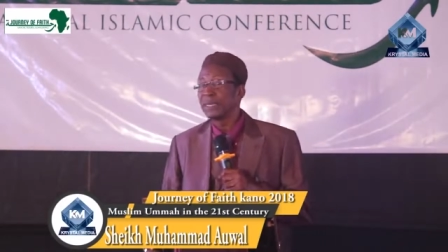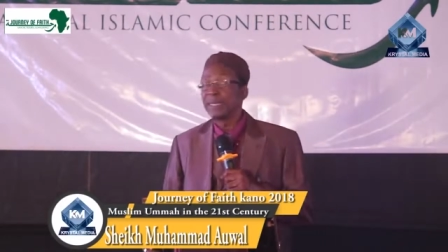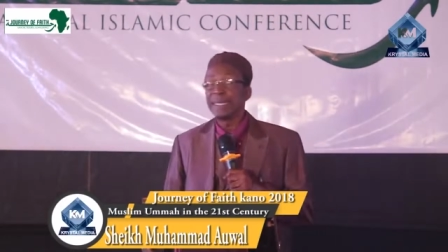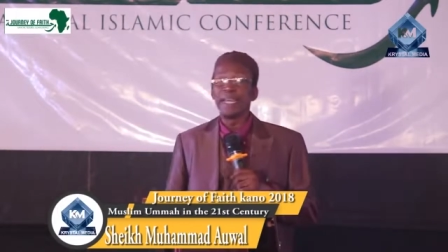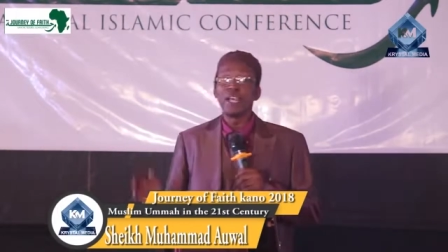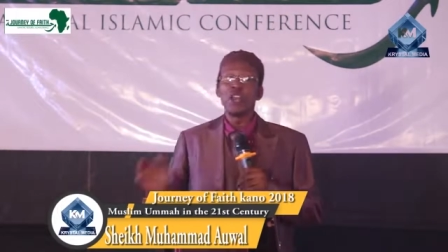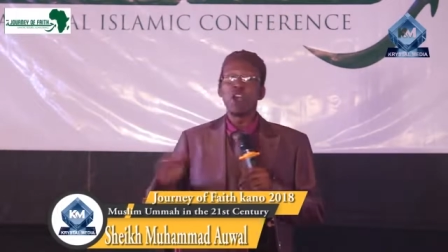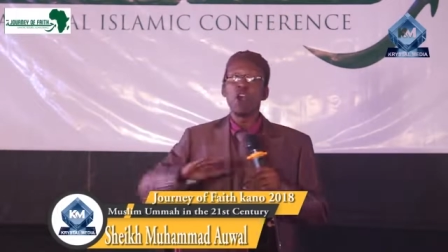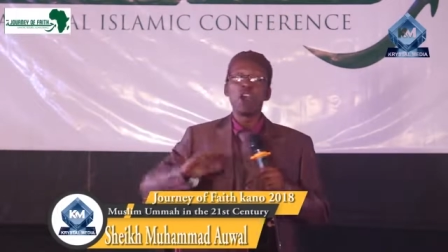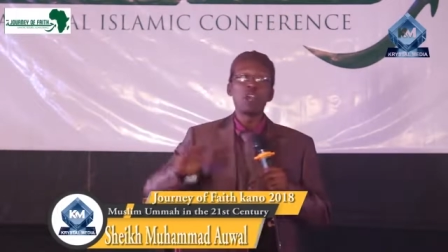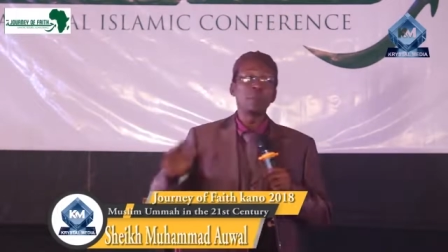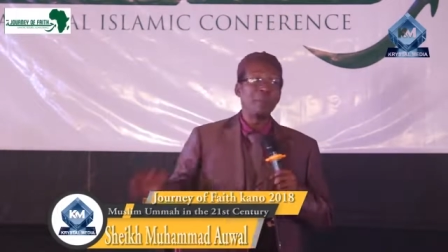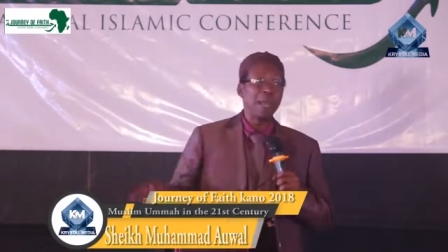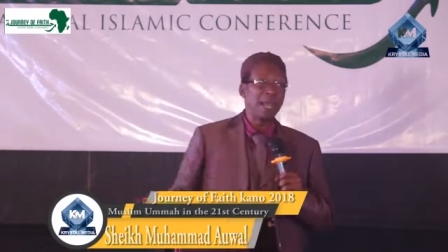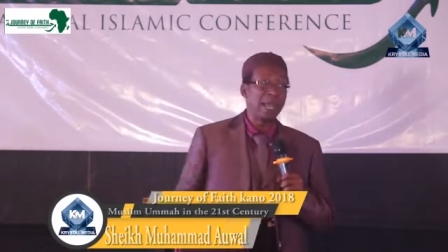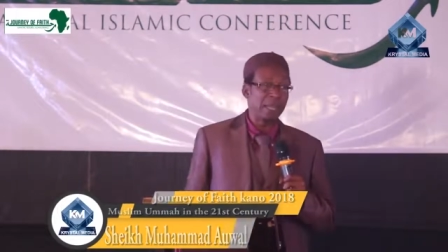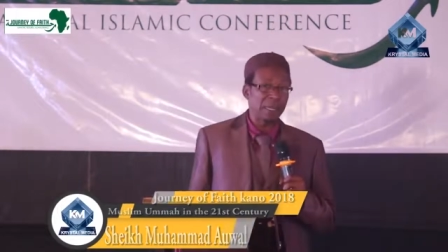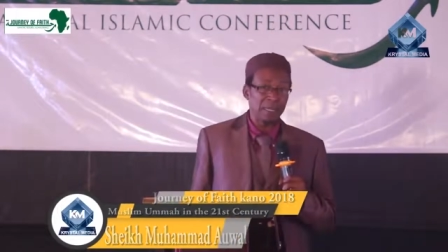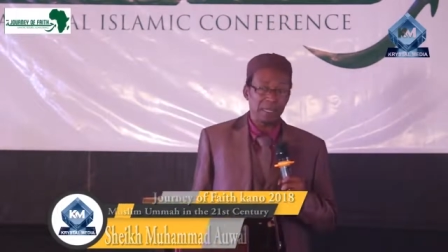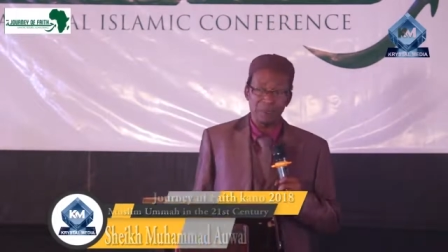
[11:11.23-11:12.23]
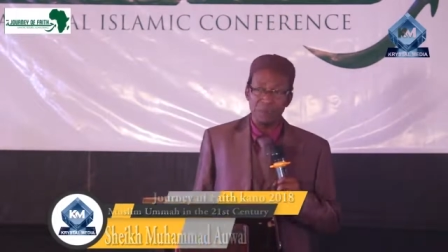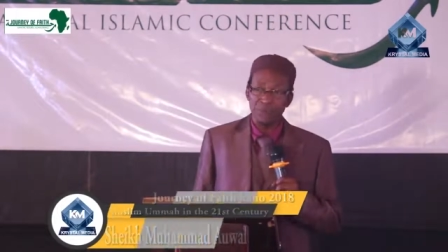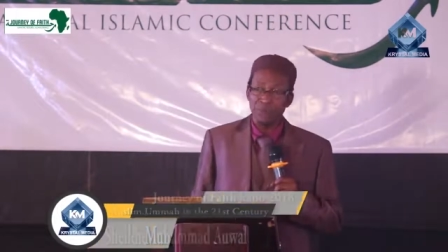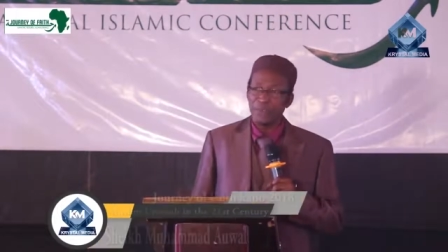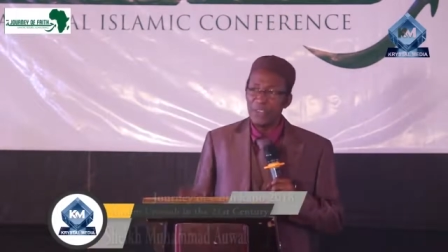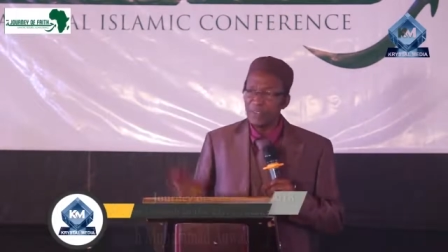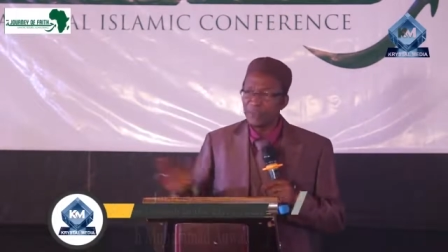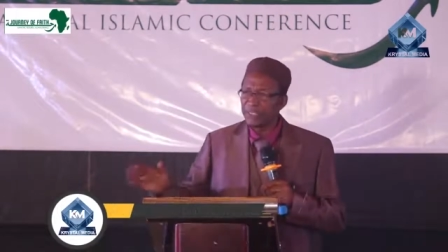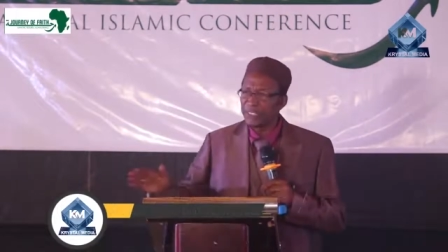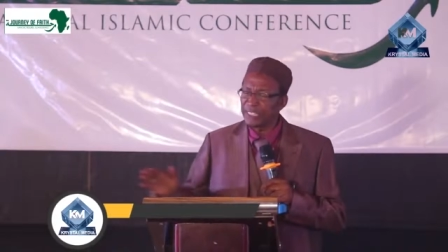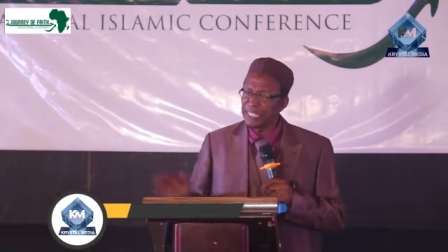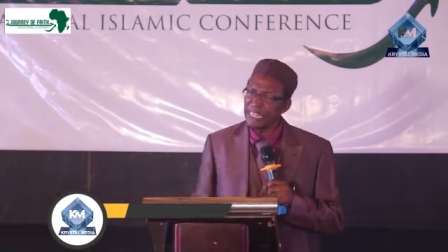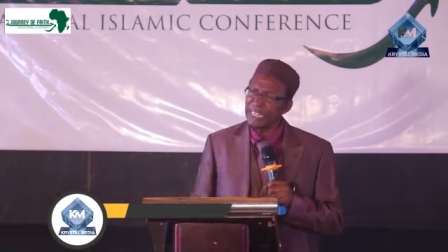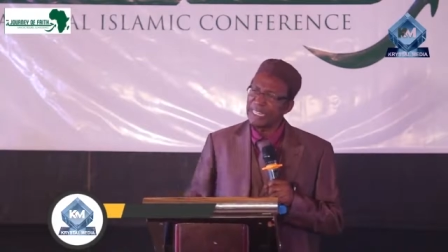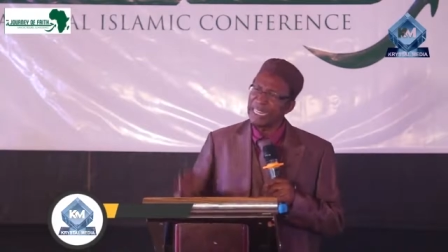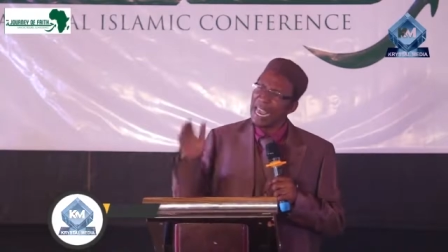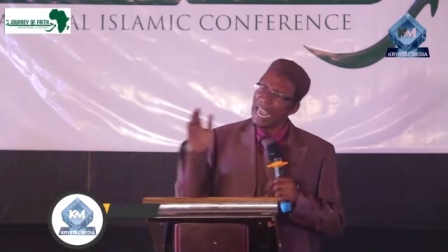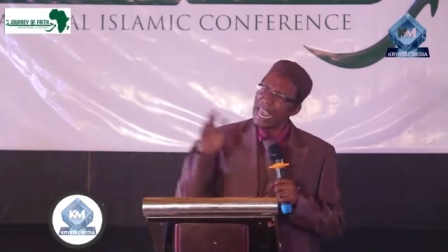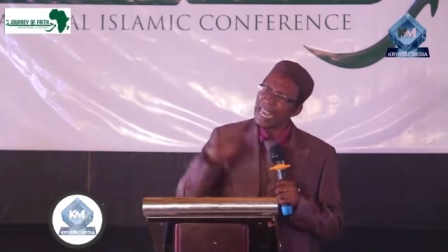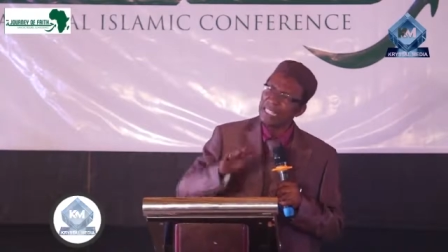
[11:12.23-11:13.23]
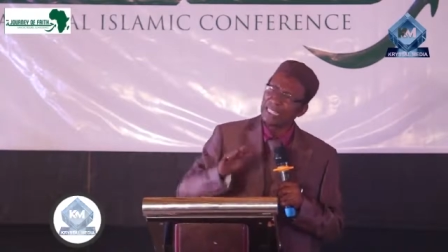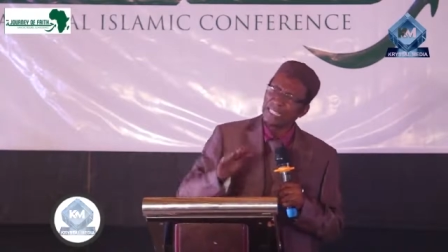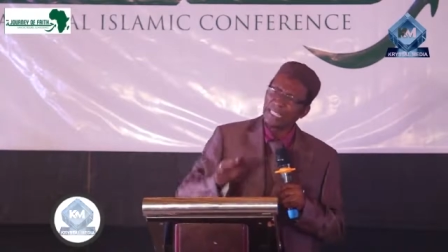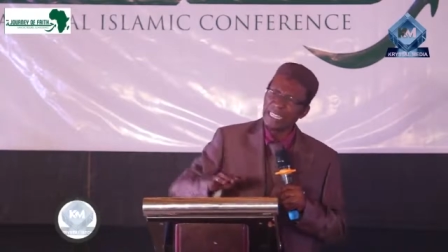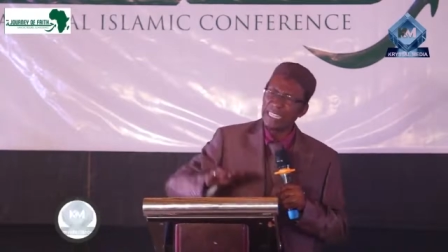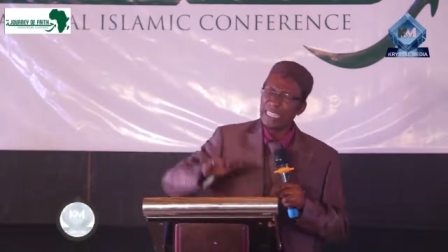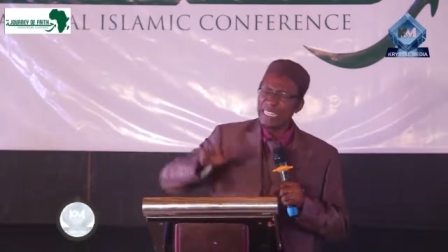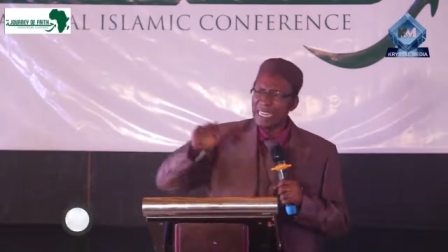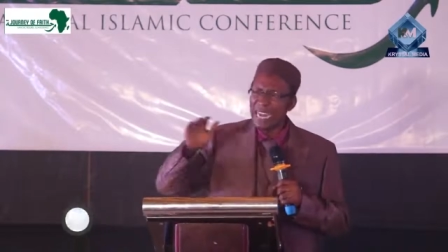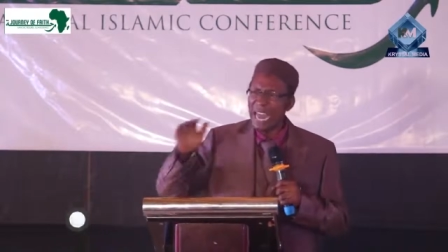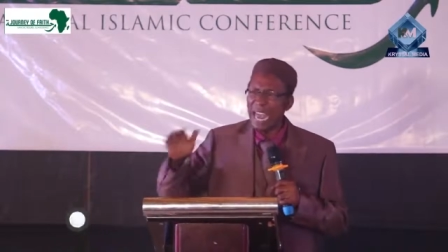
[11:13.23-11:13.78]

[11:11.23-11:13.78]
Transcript: The young men, 15, 18,